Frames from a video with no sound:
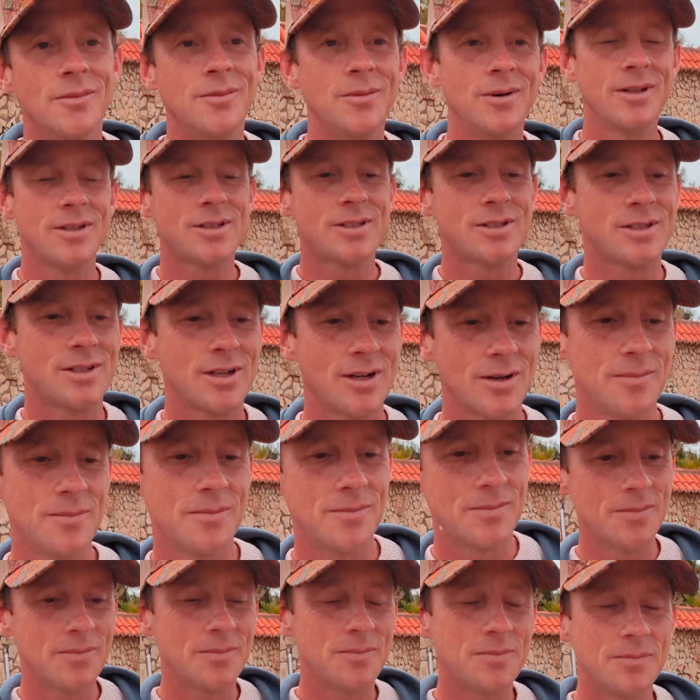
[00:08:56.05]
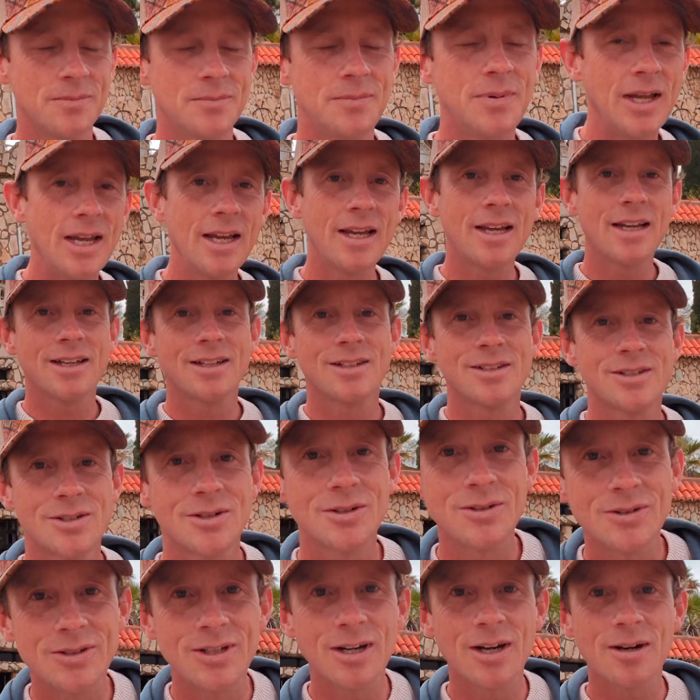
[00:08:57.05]
with some baking
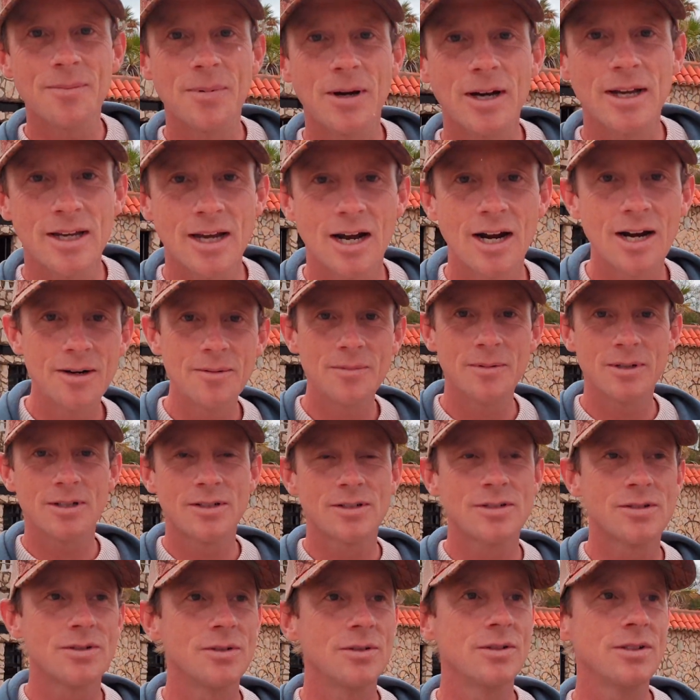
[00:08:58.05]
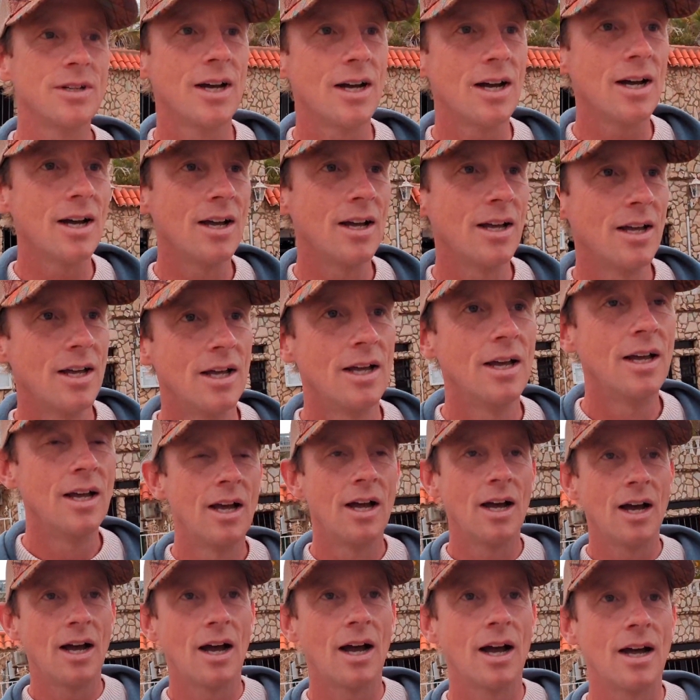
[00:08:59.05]
soda, bicarbonate soda,
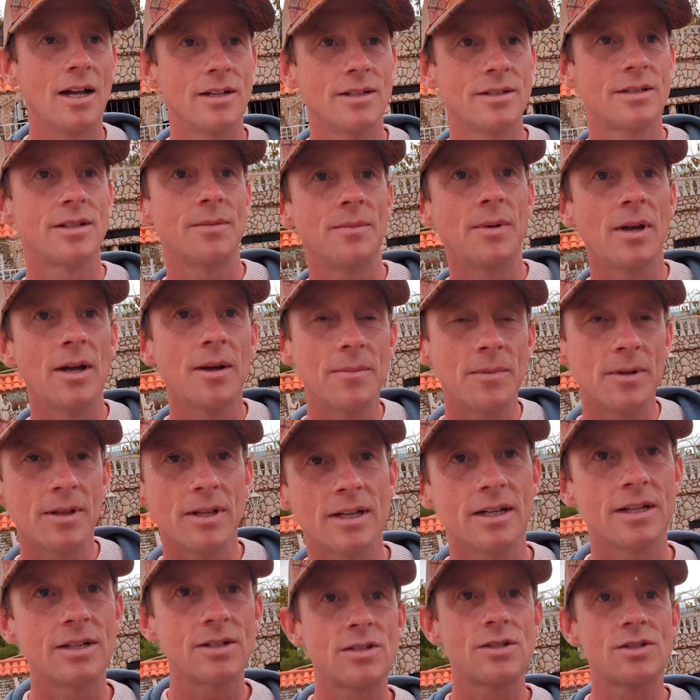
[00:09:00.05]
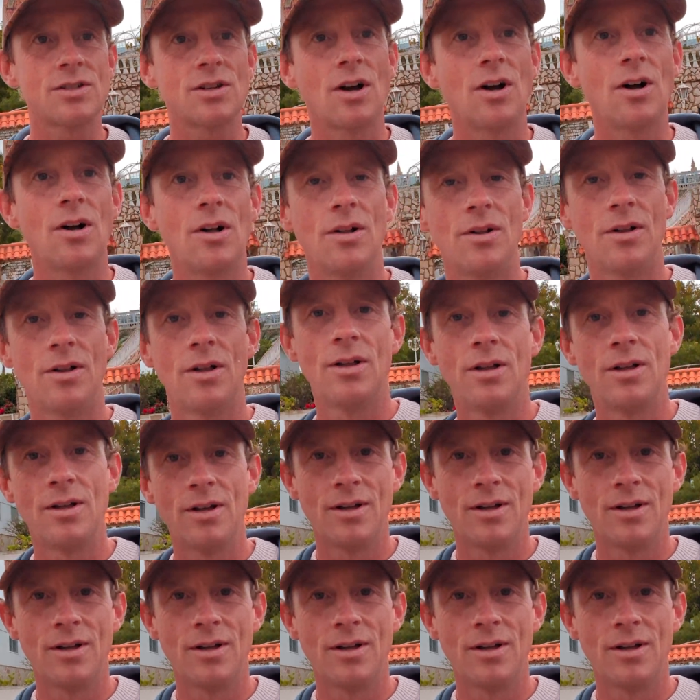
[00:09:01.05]
and some Himalayan salt